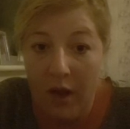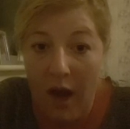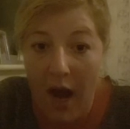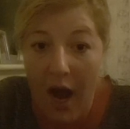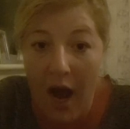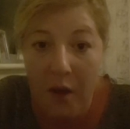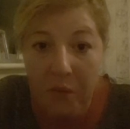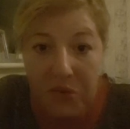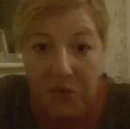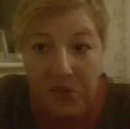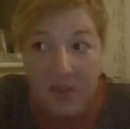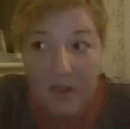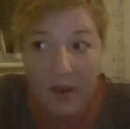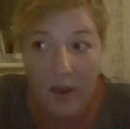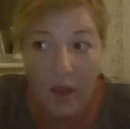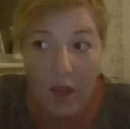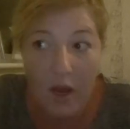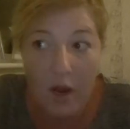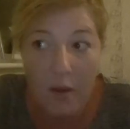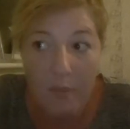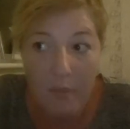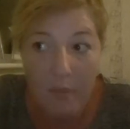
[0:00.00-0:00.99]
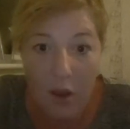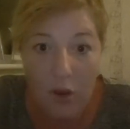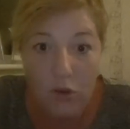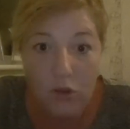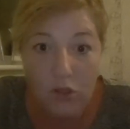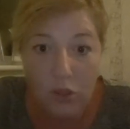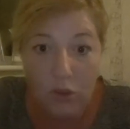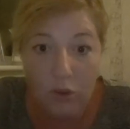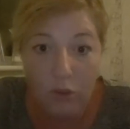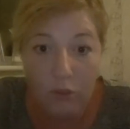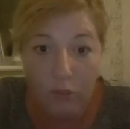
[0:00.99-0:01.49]
I was an
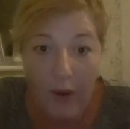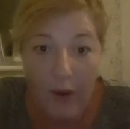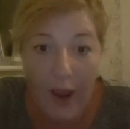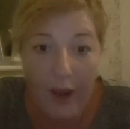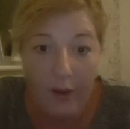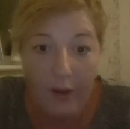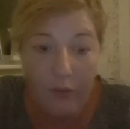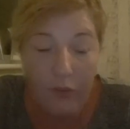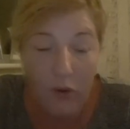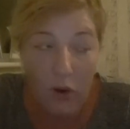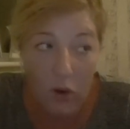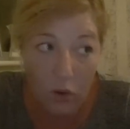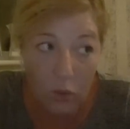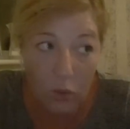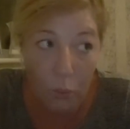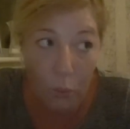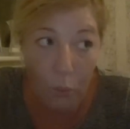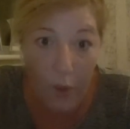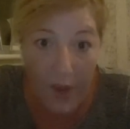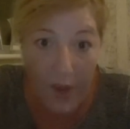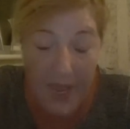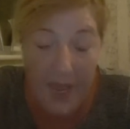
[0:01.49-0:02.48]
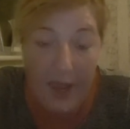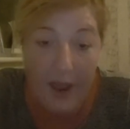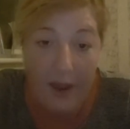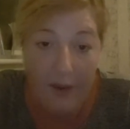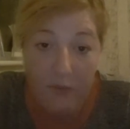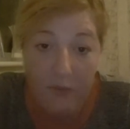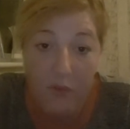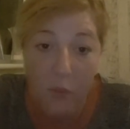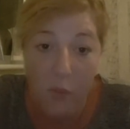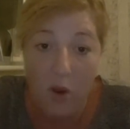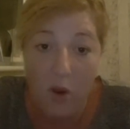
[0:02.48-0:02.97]
emotional wreck for a good week
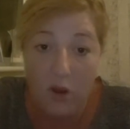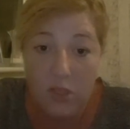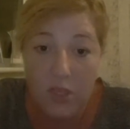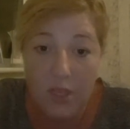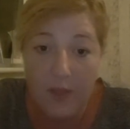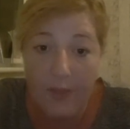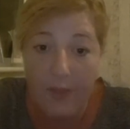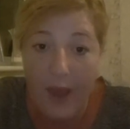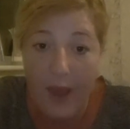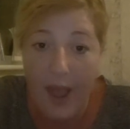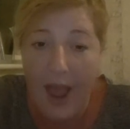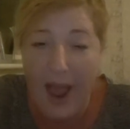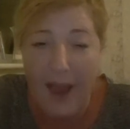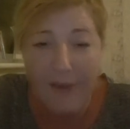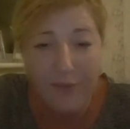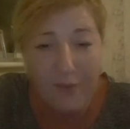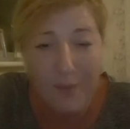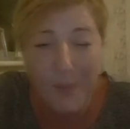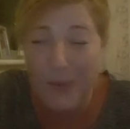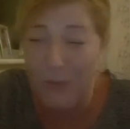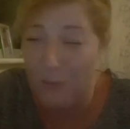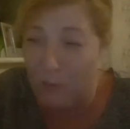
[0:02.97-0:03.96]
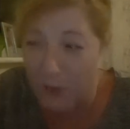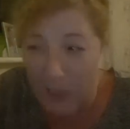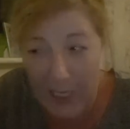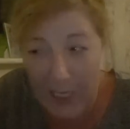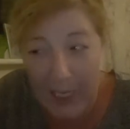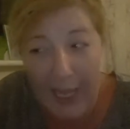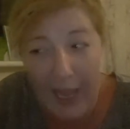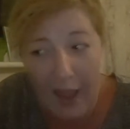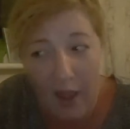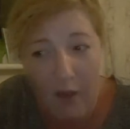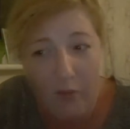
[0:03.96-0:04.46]
after watching that. I have to be
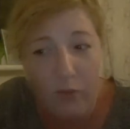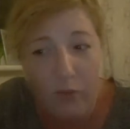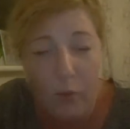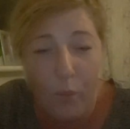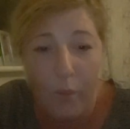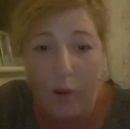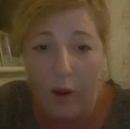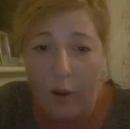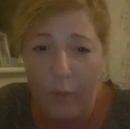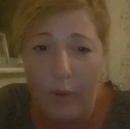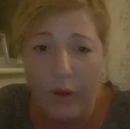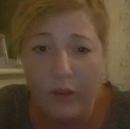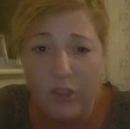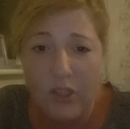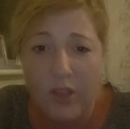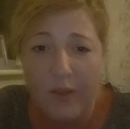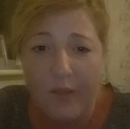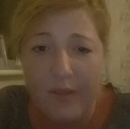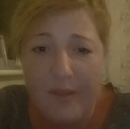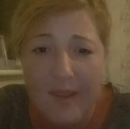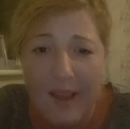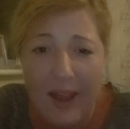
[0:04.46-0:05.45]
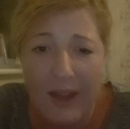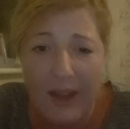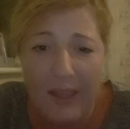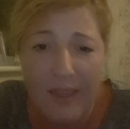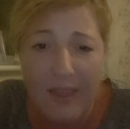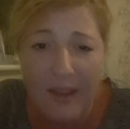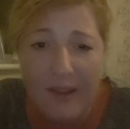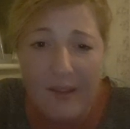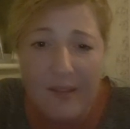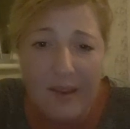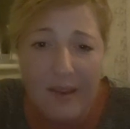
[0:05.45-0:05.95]
really careful what I watch on telly
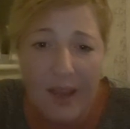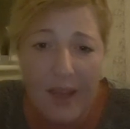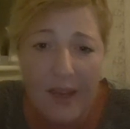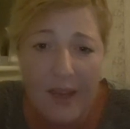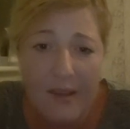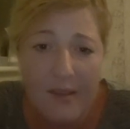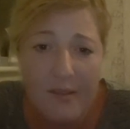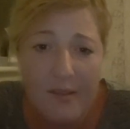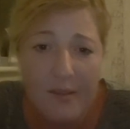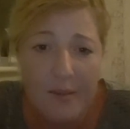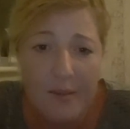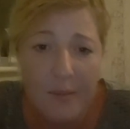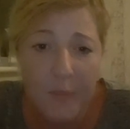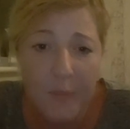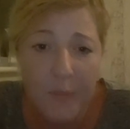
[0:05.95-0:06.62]
these days.